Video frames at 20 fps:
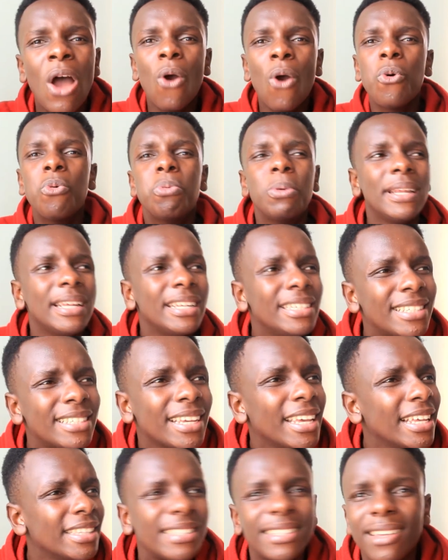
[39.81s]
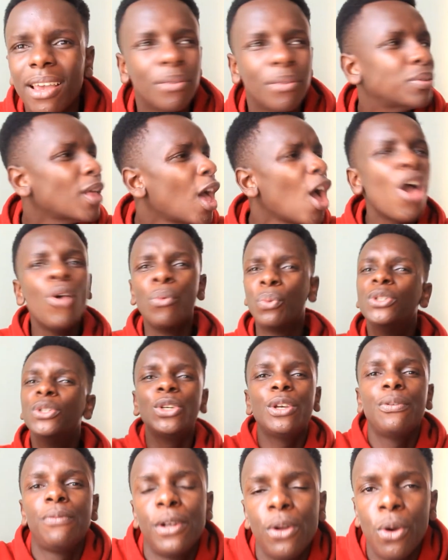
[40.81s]
Who wouldn't? It's... Would
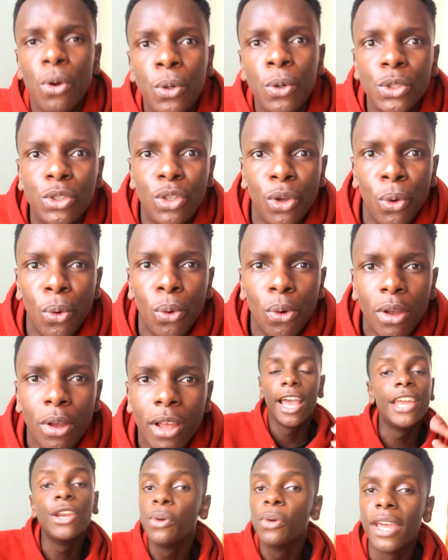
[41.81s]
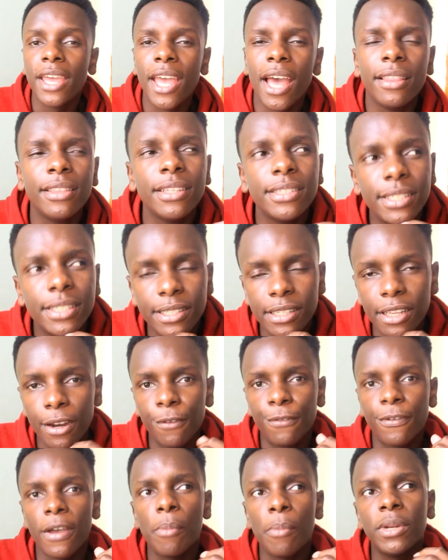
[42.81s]
you even know who's who? Anyway, yeah, this isn't
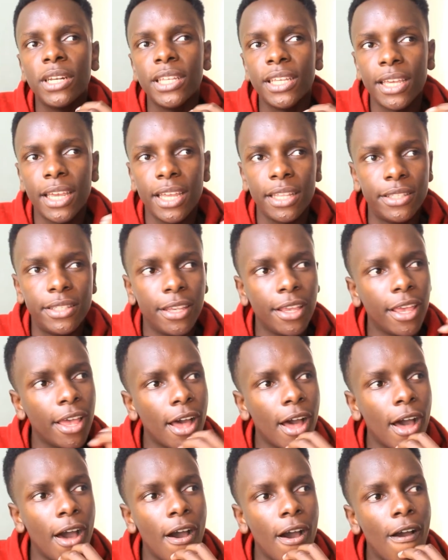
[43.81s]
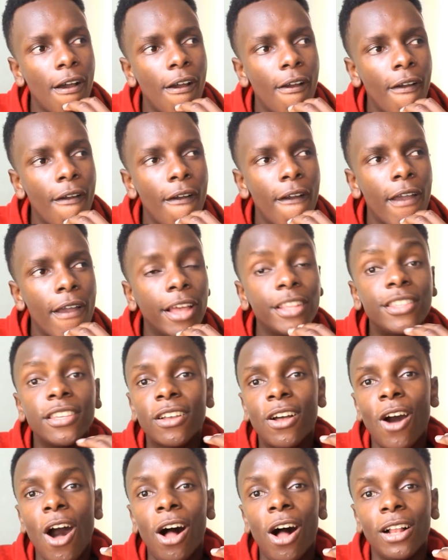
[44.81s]
a family. It's a
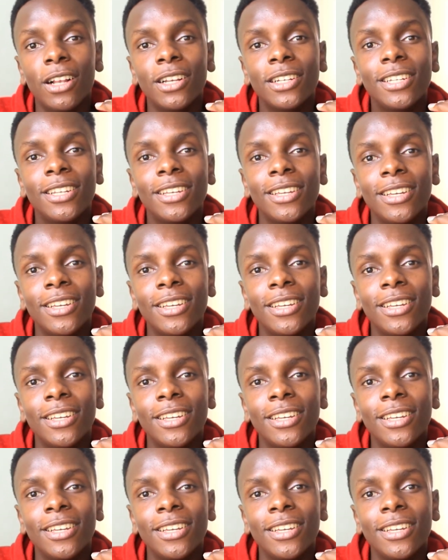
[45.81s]
cult.